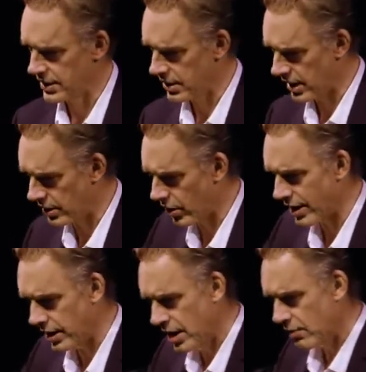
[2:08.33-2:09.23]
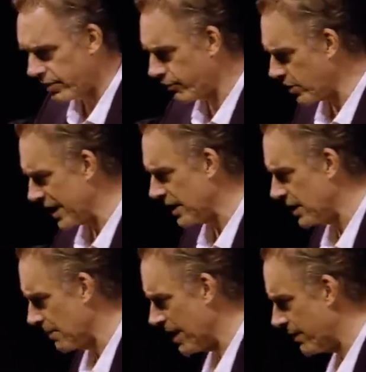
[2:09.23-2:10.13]
and not refer to
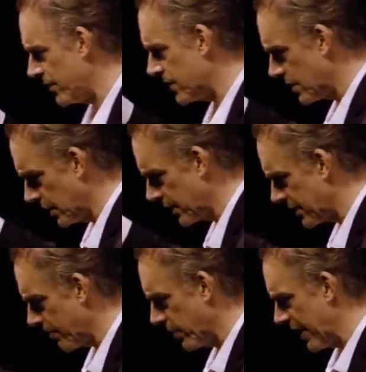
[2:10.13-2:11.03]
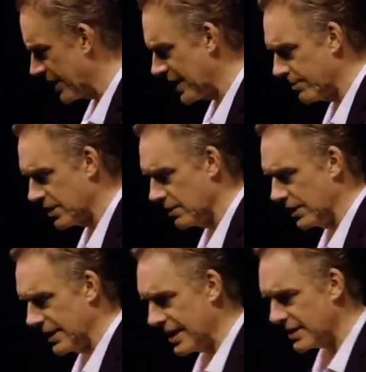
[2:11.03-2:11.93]
anything metaphysical except when that's
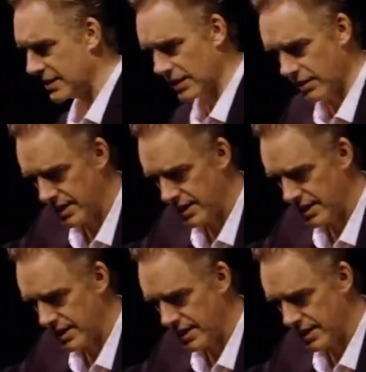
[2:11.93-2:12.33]
absolutely necessary,